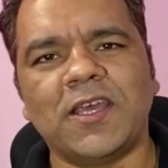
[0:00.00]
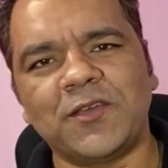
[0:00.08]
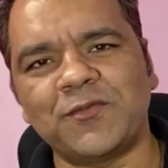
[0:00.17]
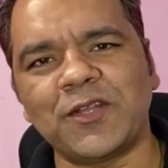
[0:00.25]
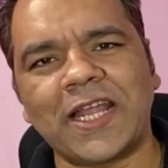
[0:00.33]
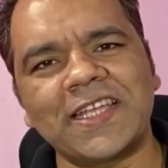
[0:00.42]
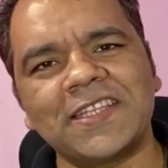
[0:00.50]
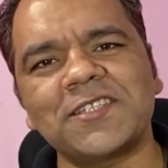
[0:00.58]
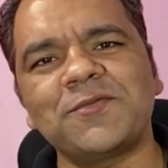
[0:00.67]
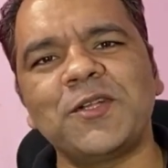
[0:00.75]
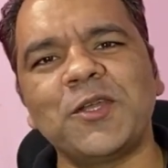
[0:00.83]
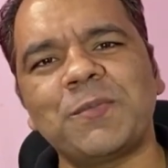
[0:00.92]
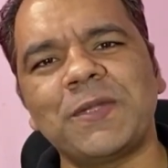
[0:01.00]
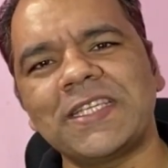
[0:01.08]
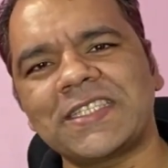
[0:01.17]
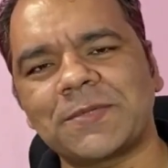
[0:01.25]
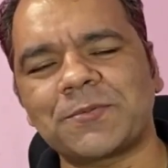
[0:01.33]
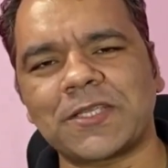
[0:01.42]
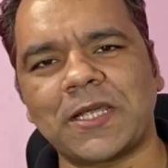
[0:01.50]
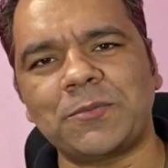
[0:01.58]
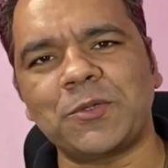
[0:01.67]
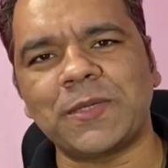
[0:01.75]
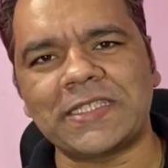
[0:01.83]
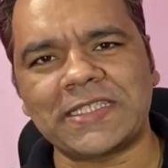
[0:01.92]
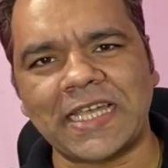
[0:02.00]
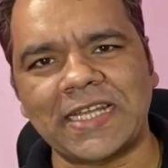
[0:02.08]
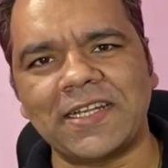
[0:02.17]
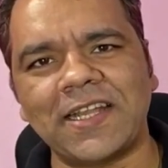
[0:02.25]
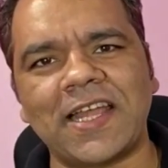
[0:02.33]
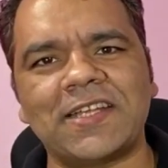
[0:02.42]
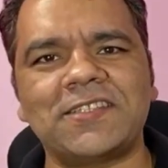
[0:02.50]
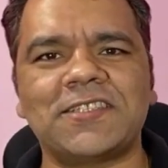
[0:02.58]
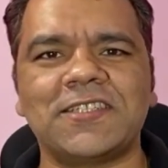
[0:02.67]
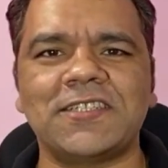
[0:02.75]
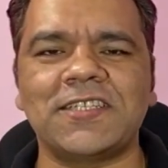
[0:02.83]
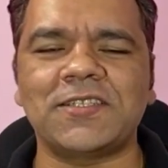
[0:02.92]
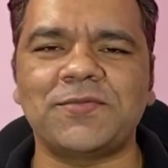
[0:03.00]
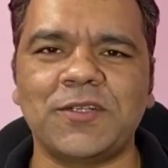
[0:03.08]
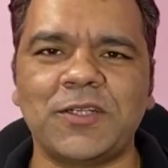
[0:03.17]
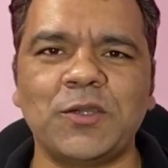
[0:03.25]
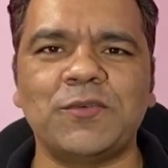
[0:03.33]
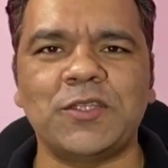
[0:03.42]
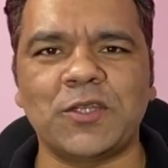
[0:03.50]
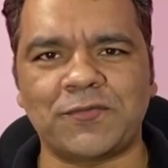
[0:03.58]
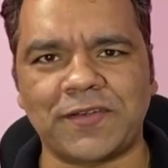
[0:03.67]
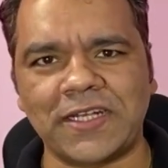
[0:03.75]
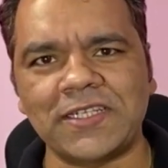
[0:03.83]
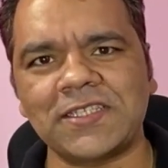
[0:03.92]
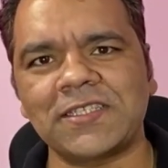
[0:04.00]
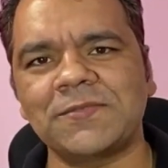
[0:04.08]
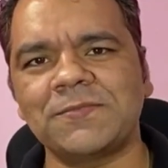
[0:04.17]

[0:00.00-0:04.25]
If you like this video, please subscribe to my channel and share this video with your friends.